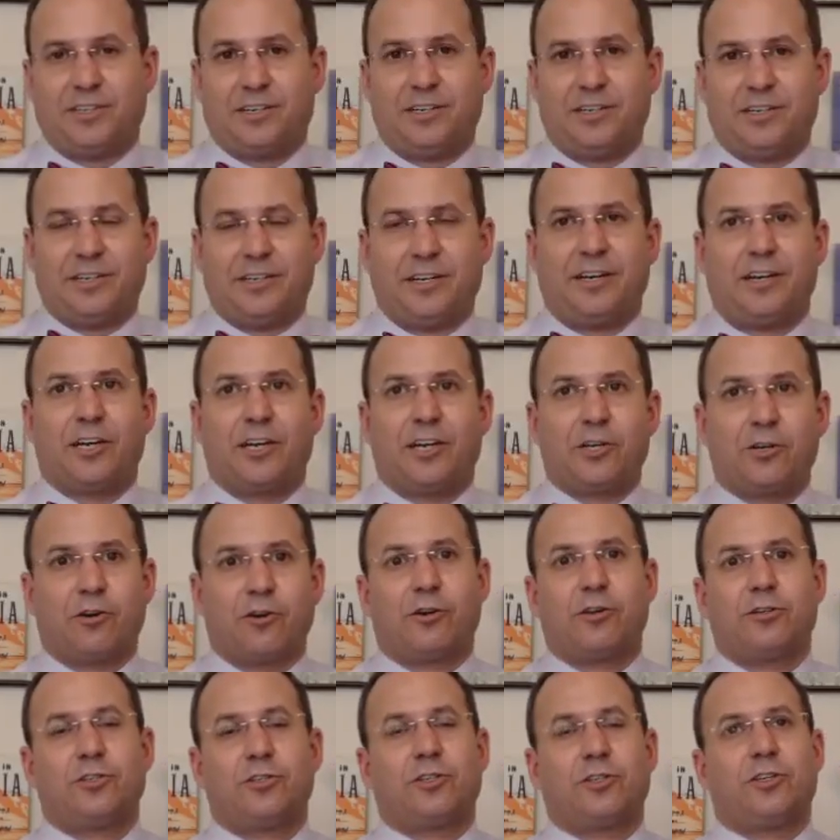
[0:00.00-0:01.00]
I
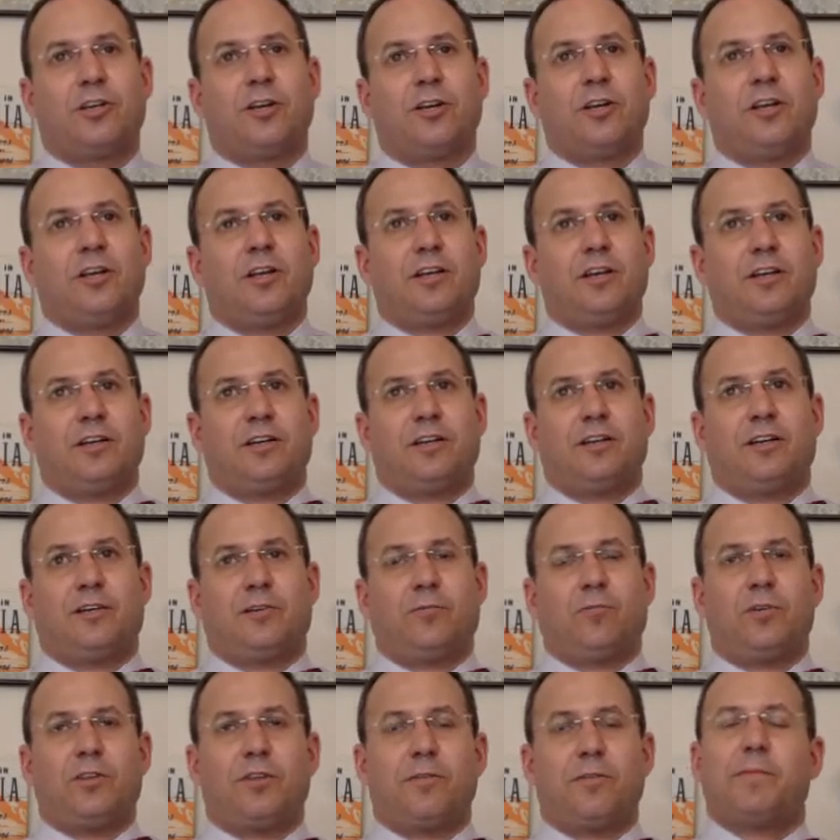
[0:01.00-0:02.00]
encourage.
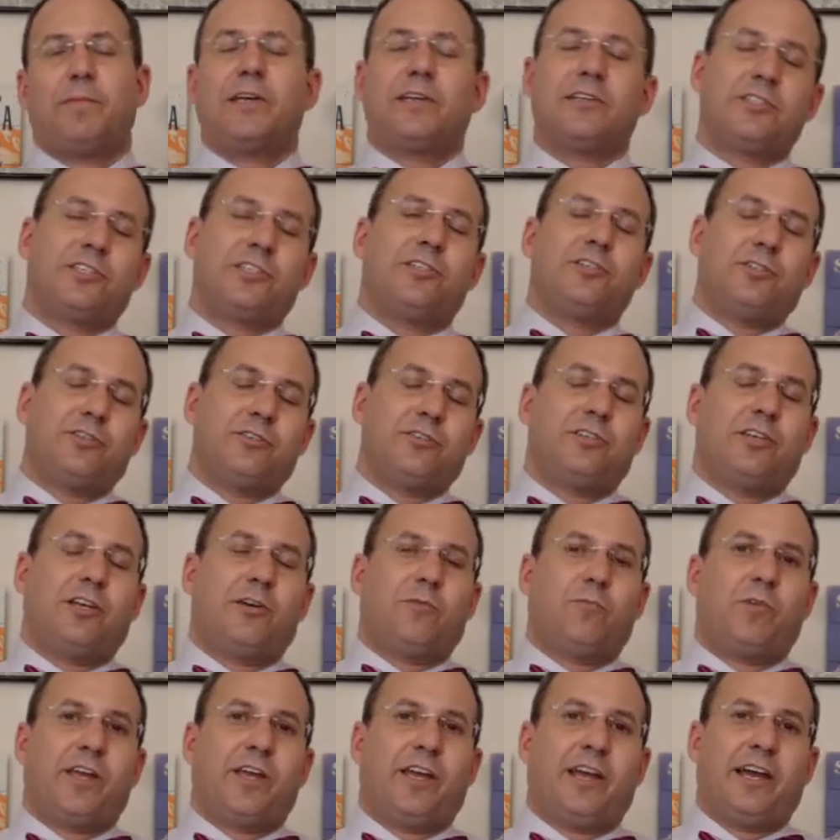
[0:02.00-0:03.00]
One of the biggest issues
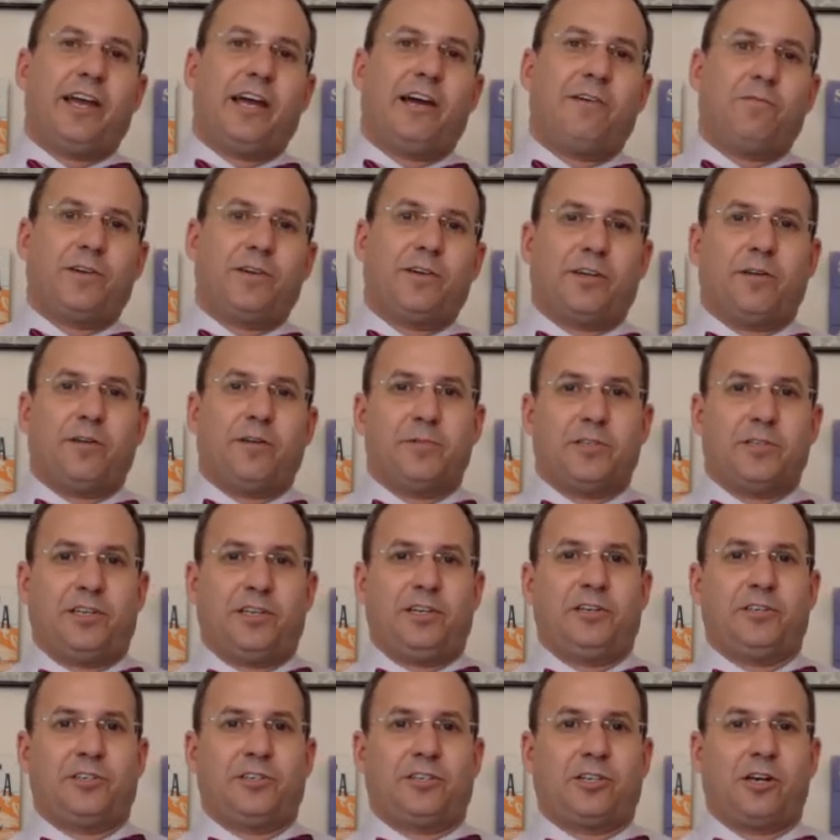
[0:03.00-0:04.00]
that we have when it comes to
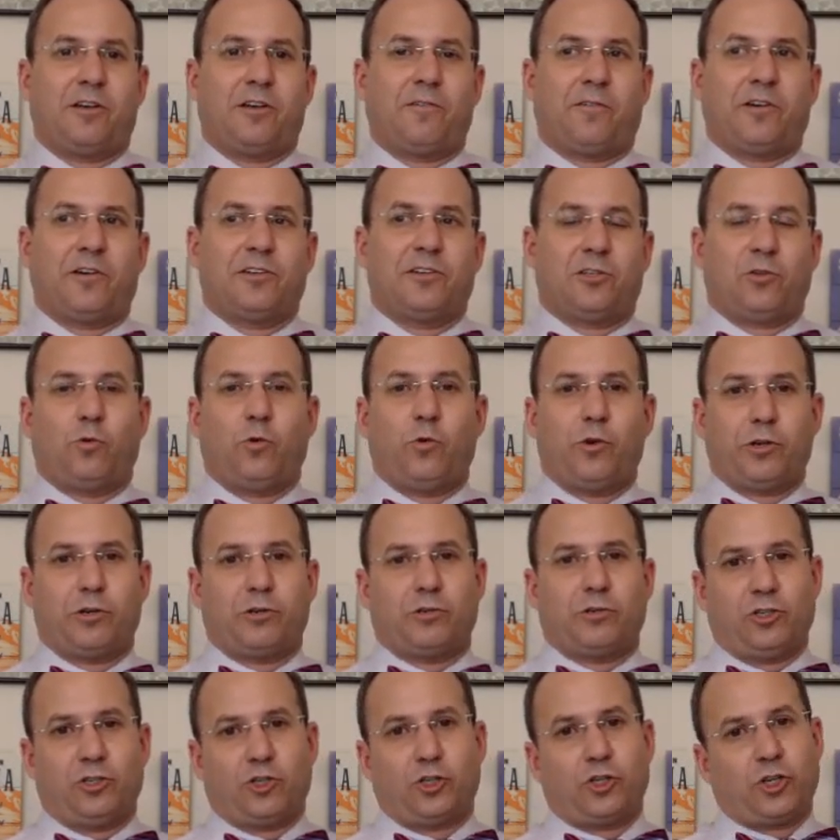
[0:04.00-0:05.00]
eDiscovery is
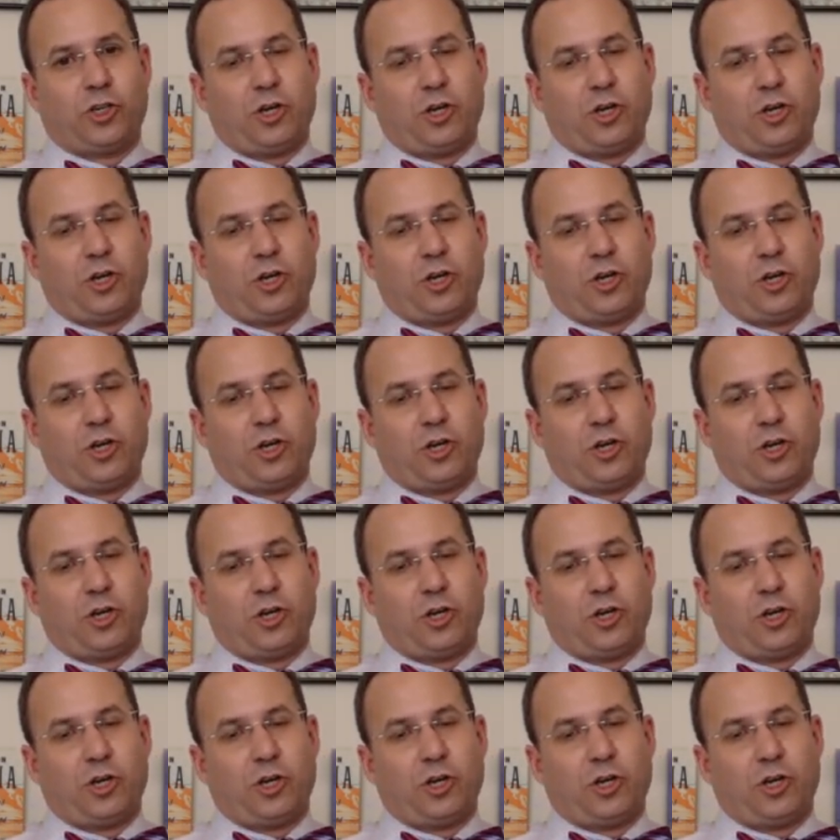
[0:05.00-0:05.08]
lawyers